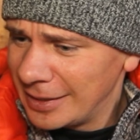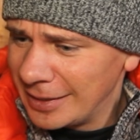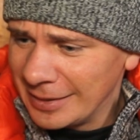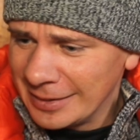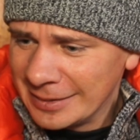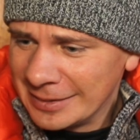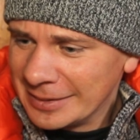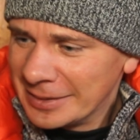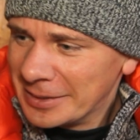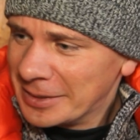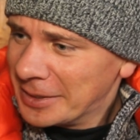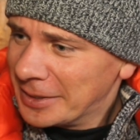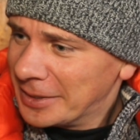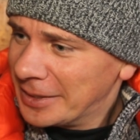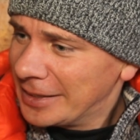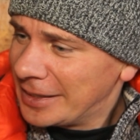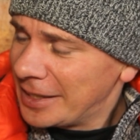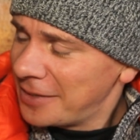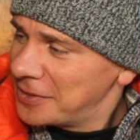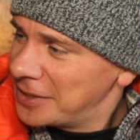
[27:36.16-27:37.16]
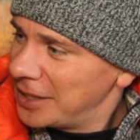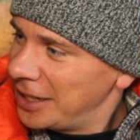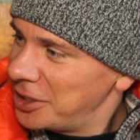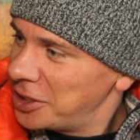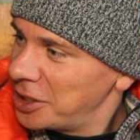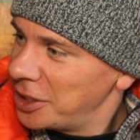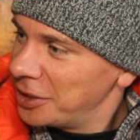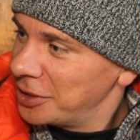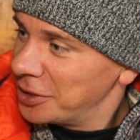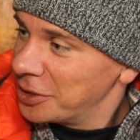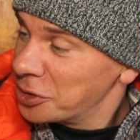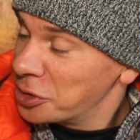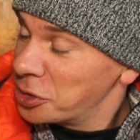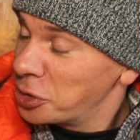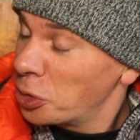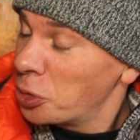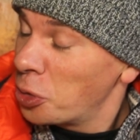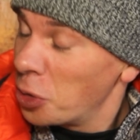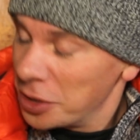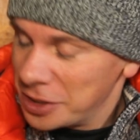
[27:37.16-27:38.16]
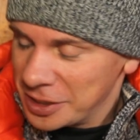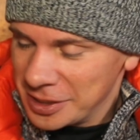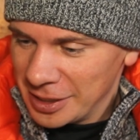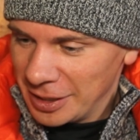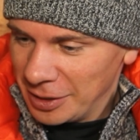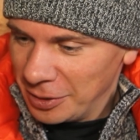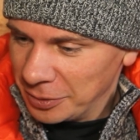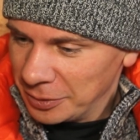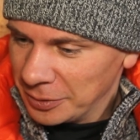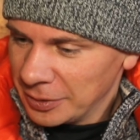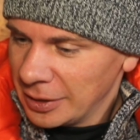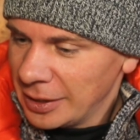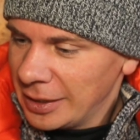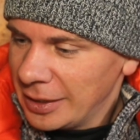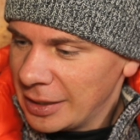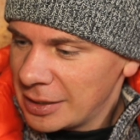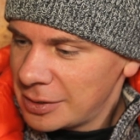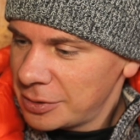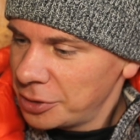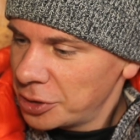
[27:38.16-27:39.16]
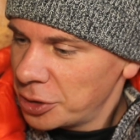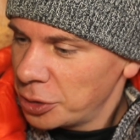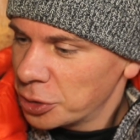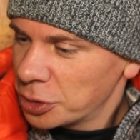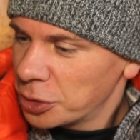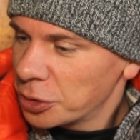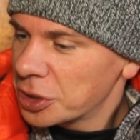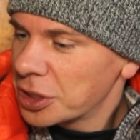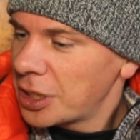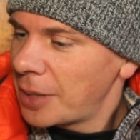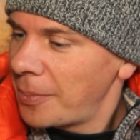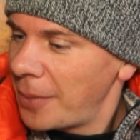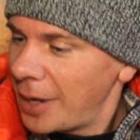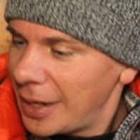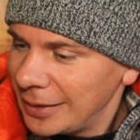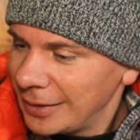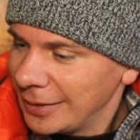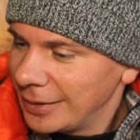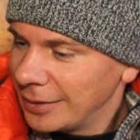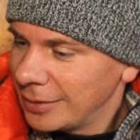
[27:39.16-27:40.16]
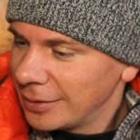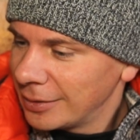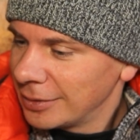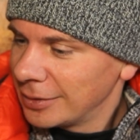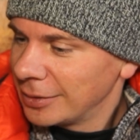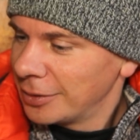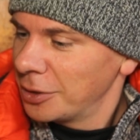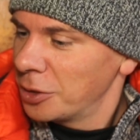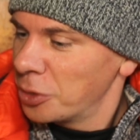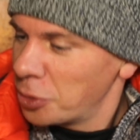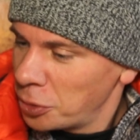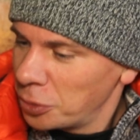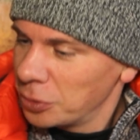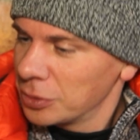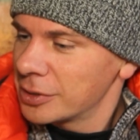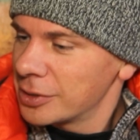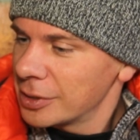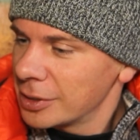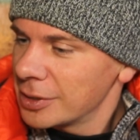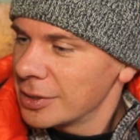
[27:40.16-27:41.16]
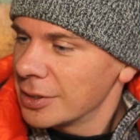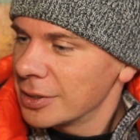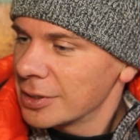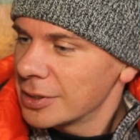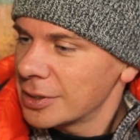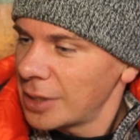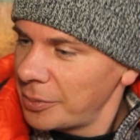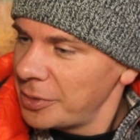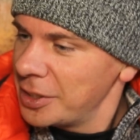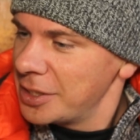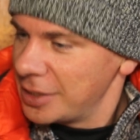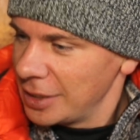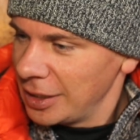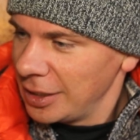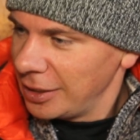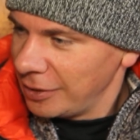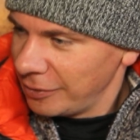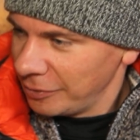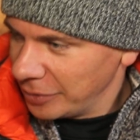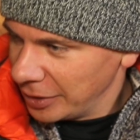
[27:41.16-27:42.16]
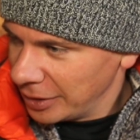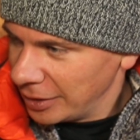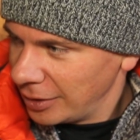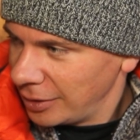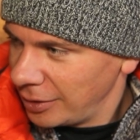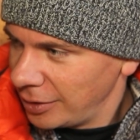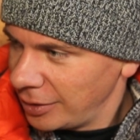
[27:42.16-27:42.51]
future. I want to use this meeting for another purpose. I have heard that Hunza shamans are the strongest in